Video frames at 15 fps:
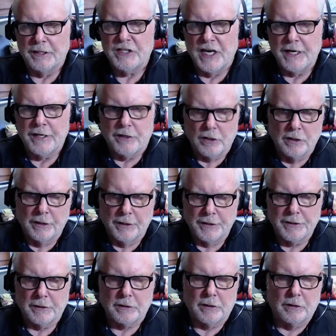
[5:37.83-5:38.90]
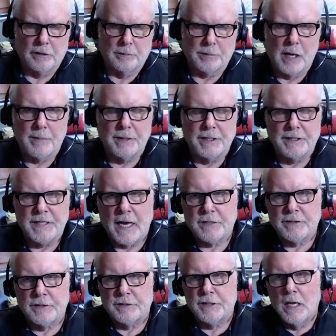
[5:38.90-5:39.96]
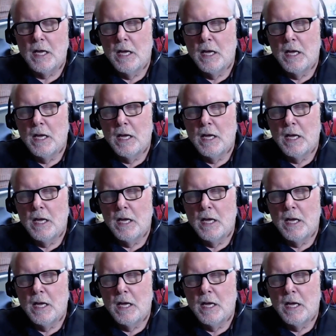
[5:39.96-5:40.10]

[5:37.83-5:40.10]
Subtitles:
stay current on your current property taxes.